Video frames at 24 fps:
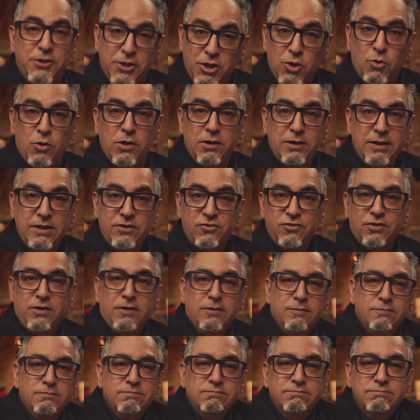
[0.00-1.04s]
You know what,
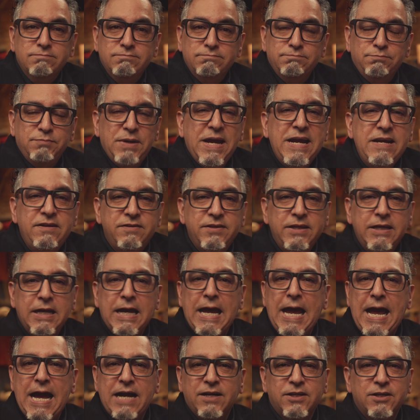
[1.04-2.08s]
Lisa?
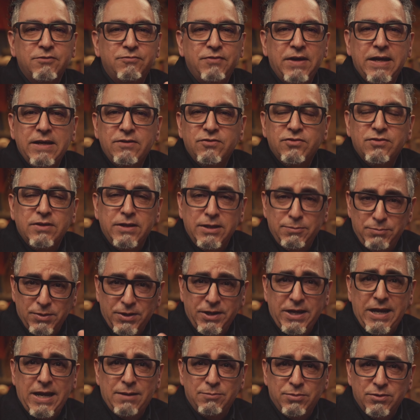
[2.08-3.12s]
Painting activates the
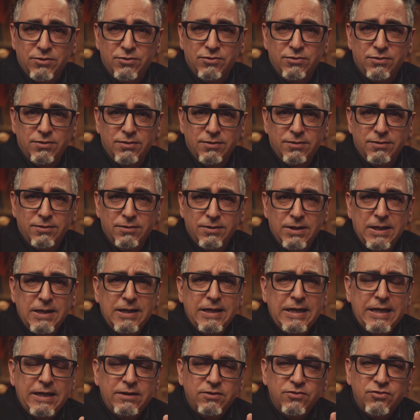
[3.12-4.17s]
hippocampus.
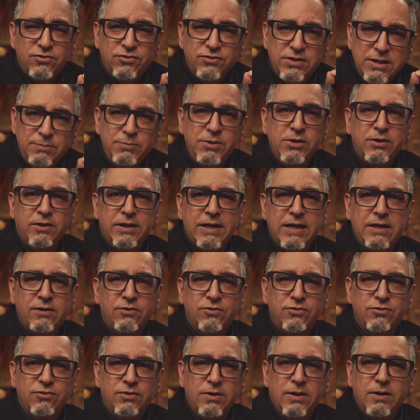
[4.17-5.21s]
It
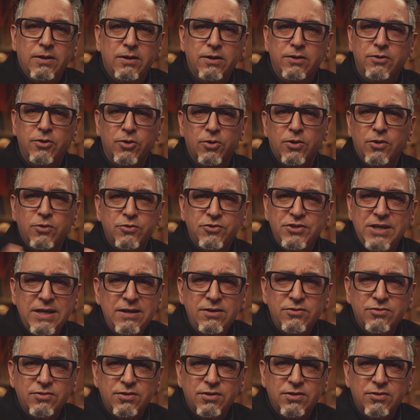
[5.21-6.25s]
stimulates
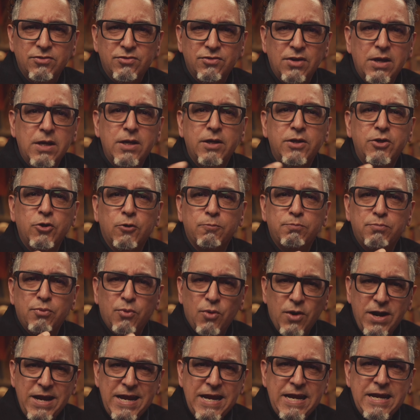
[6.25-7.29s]
neurogenesis. Your
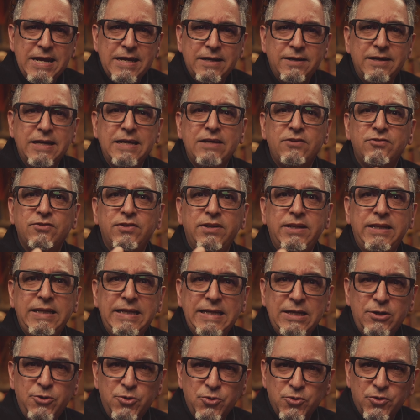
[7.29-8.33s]
brain is
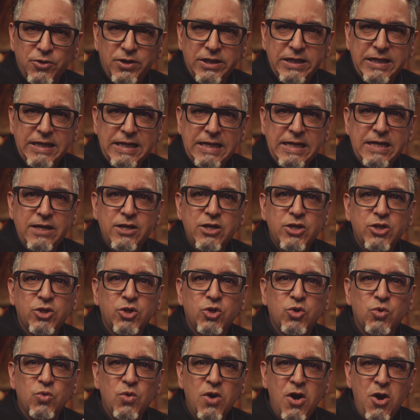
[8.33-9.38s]
literally
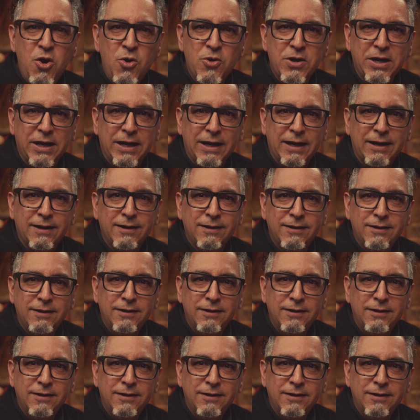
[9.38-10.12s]
growing.